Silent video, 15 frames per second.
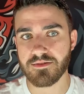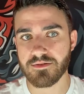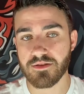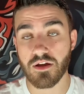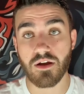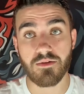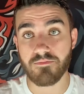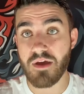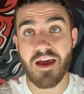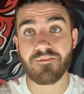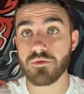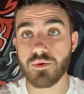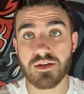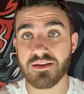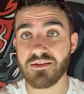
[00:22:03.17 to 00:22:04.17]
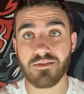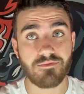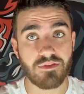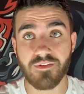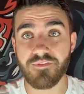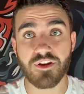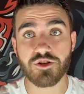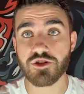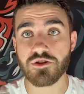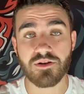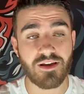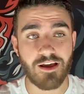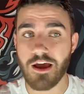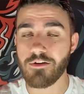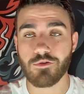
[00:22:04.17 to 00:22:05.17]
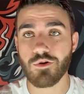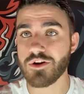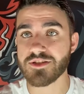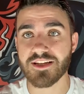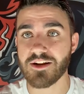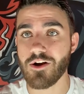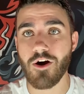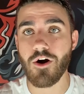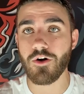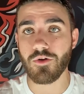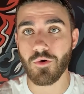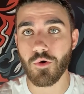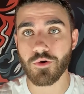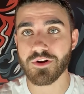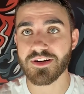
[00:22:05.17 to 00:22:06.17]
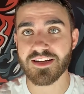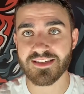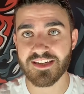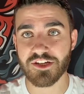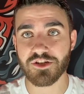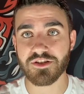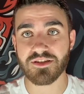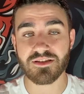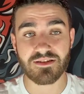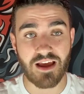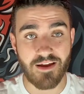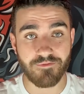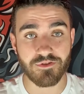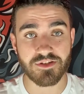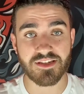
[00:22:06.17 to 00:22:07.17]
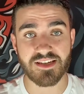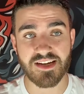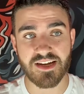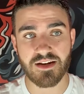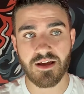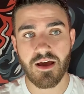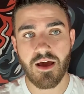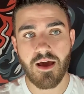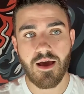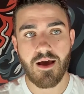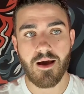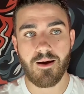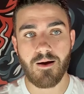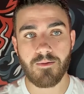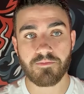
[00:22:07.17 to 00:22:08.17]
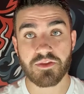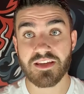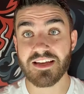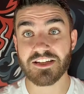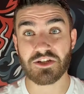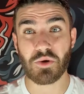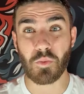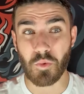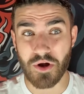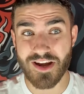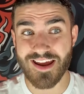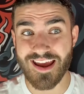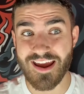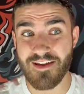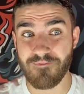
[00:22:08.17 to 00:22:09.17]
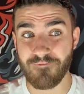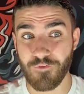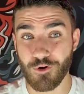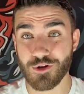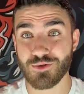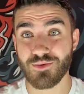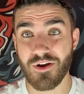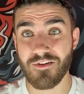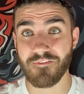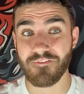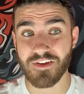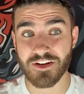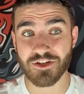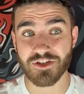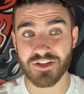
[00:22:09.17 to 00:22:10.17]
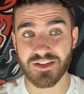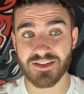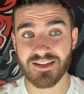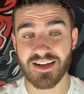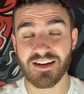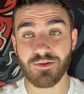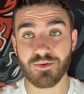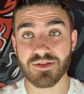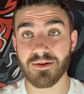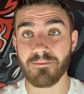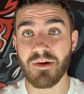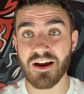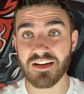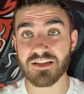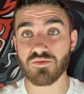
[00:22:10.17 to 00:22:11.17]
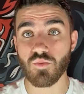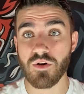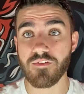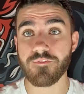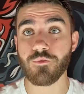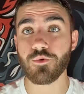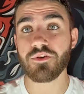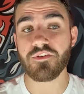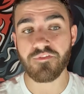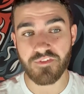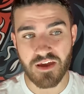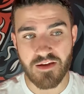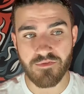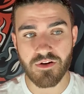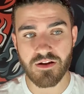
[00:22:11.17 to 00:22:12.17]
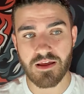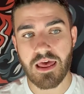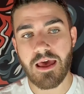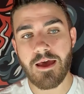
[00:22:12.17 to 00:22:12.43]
the heavyweight division across all organizations has ever seen. He has 28 first-round finishes, and he was the minus 140 favorite.